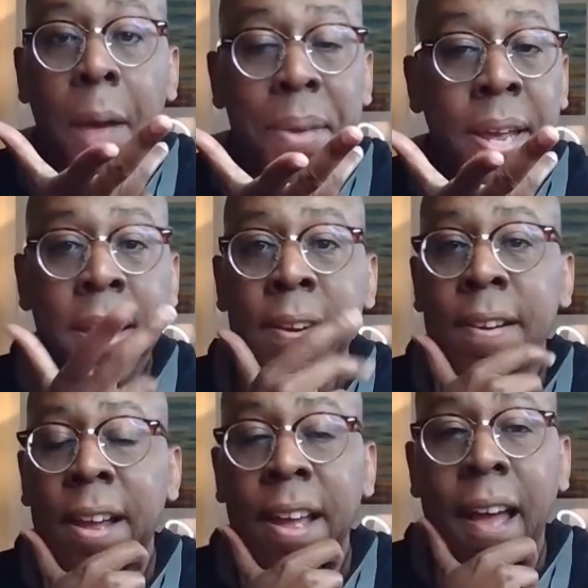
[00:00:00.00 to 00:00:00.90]
I mean,
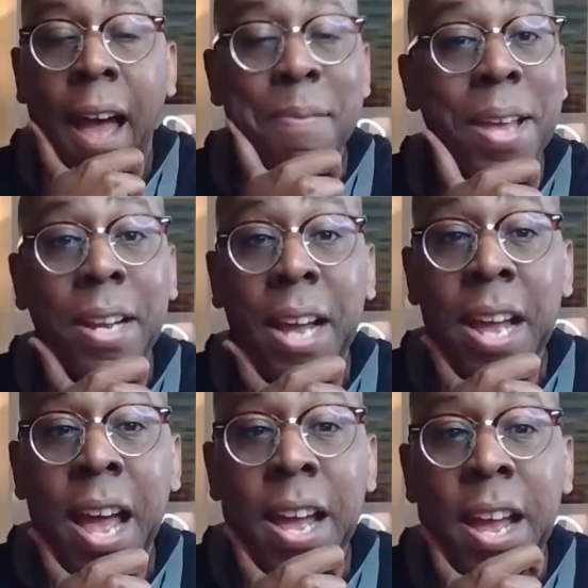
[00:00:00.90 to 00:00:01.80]
I'm not.
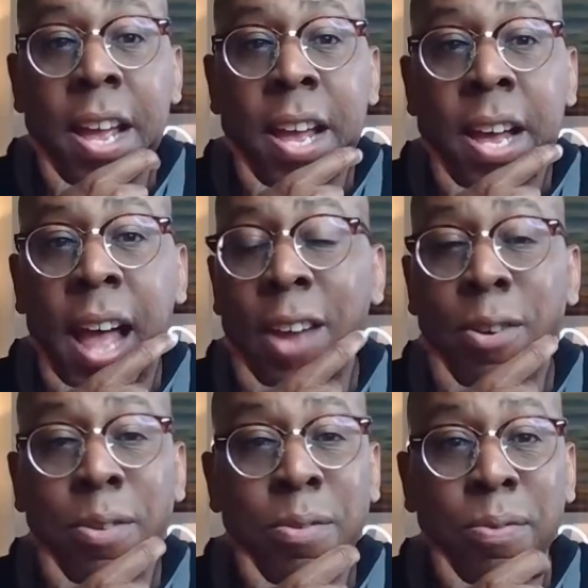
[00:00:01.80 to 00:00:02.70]
I
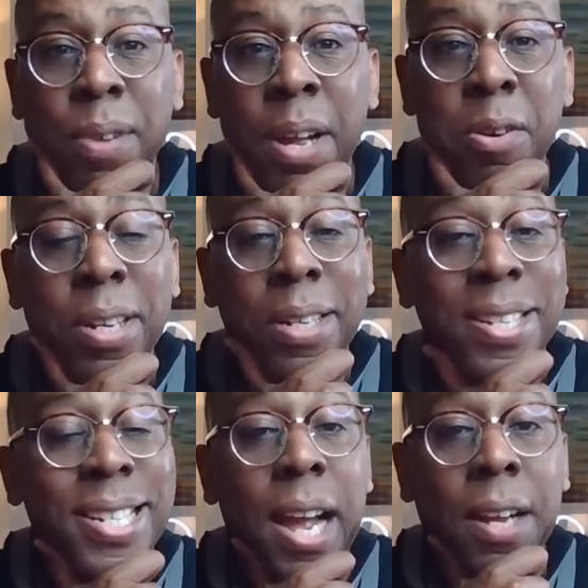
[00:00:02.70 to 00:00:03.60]
don't
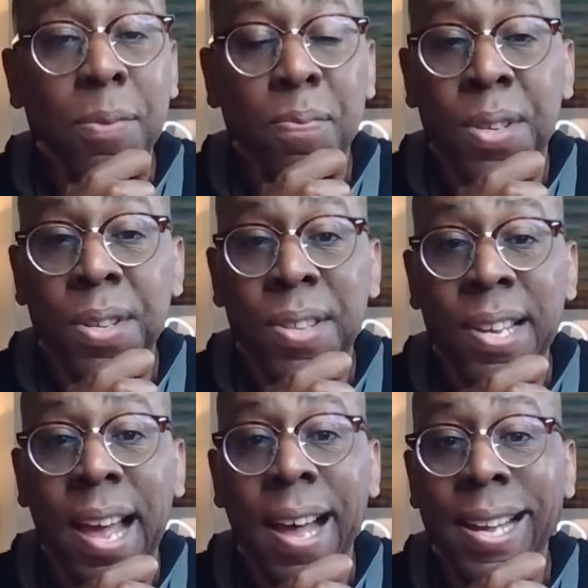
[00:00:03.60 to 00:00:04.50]
object to
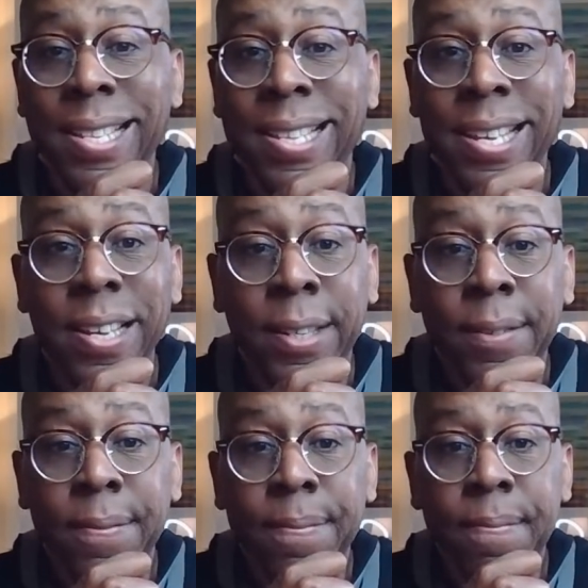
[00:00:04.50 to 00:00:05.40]
the idea.
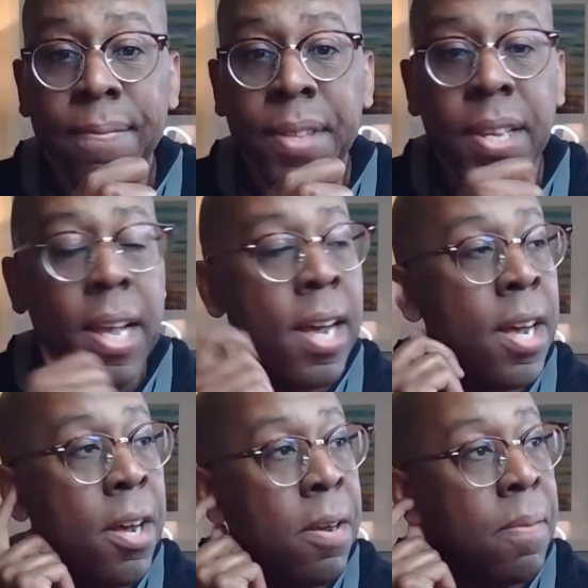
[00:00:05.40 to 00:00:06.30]

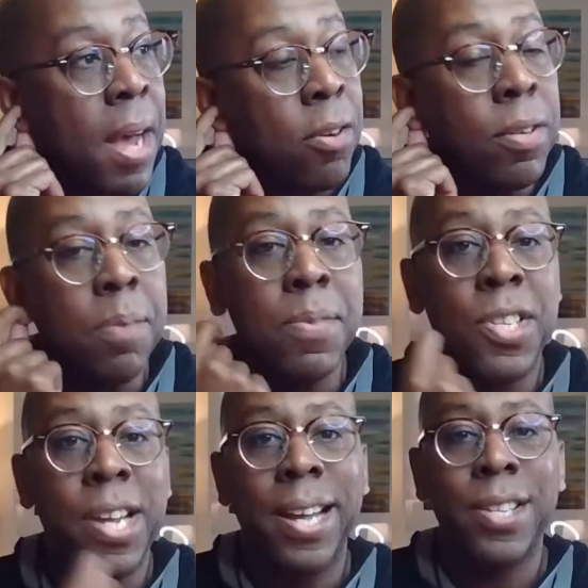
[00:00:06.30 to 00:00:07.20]
I don't
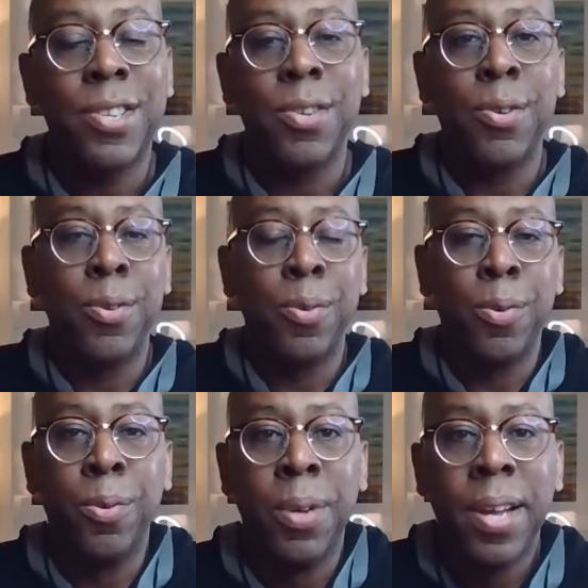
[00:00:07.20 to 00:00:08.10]
object
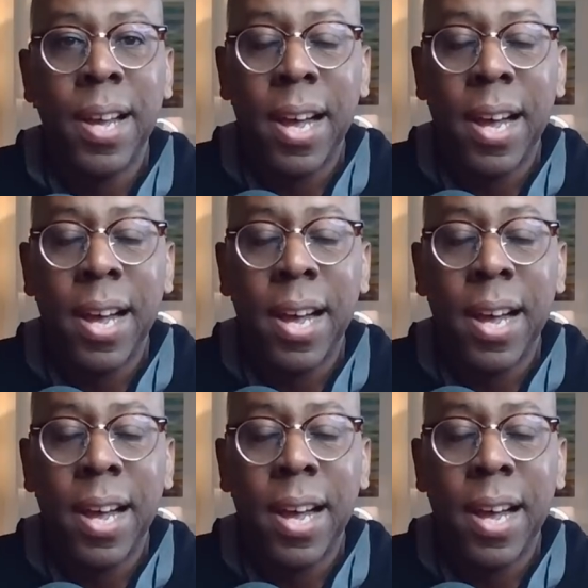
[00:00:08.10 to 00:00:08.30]
to